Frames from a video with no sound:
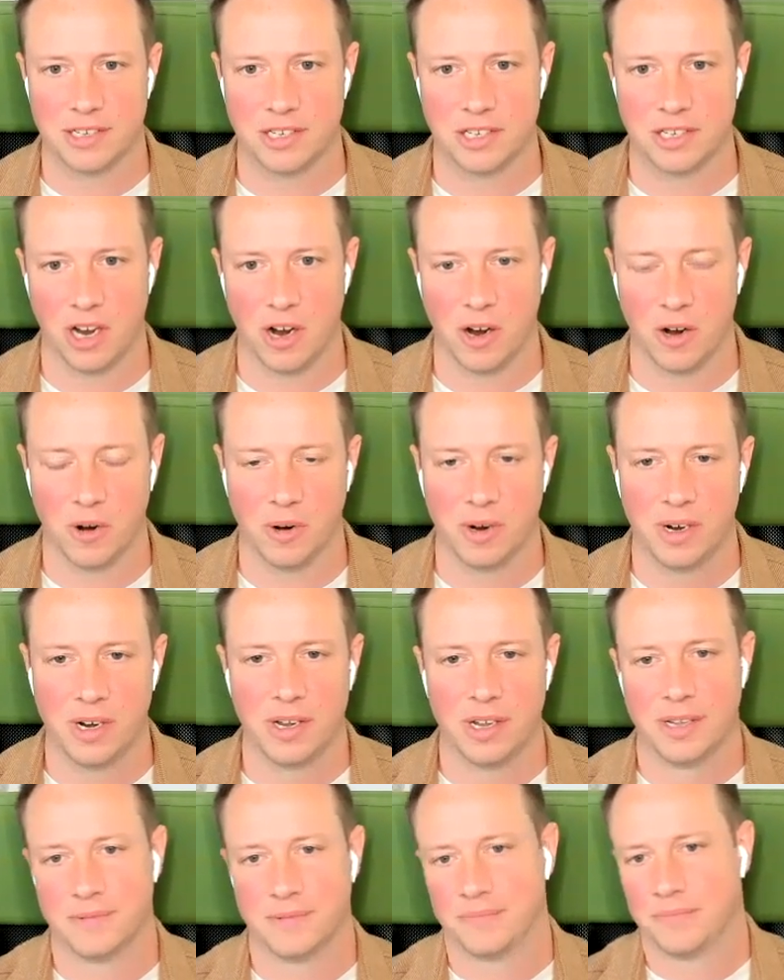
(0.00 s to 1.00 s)
So
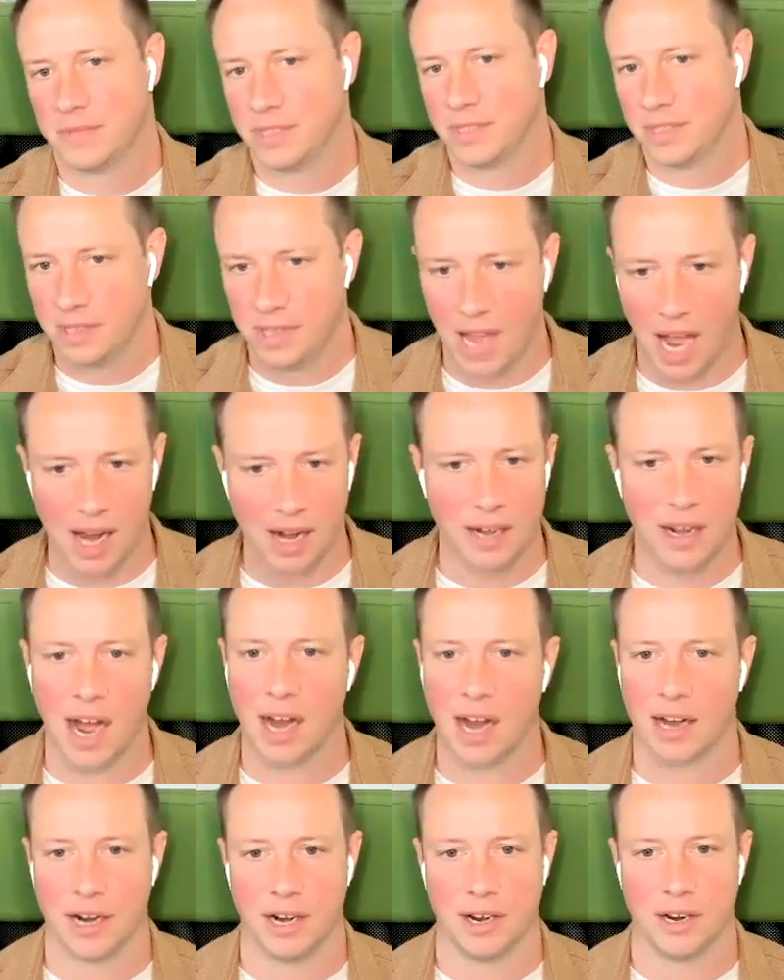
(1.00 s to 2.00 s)
not
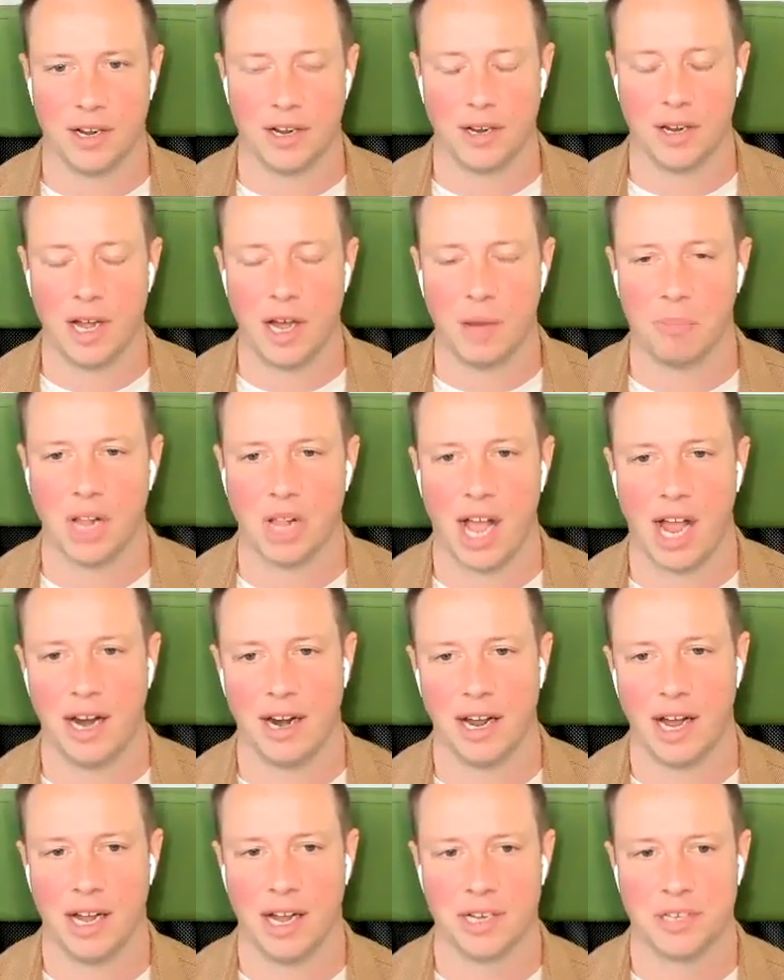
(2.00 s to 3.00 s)
going to apply
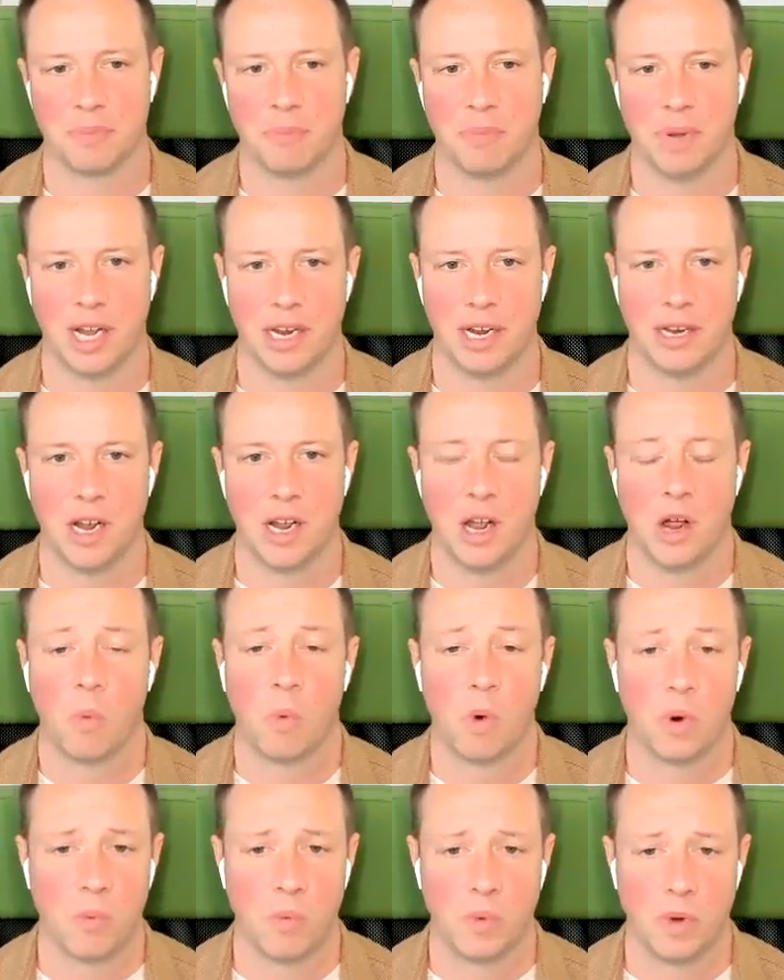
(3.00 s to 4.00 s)
to us, but
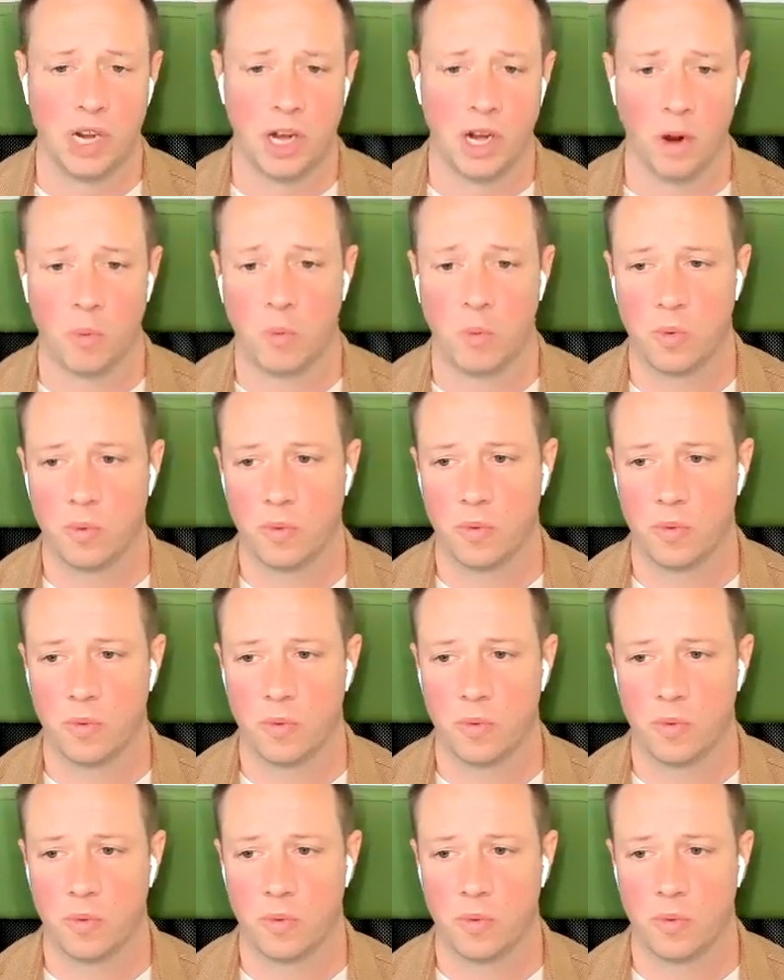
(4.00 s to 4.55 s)
we're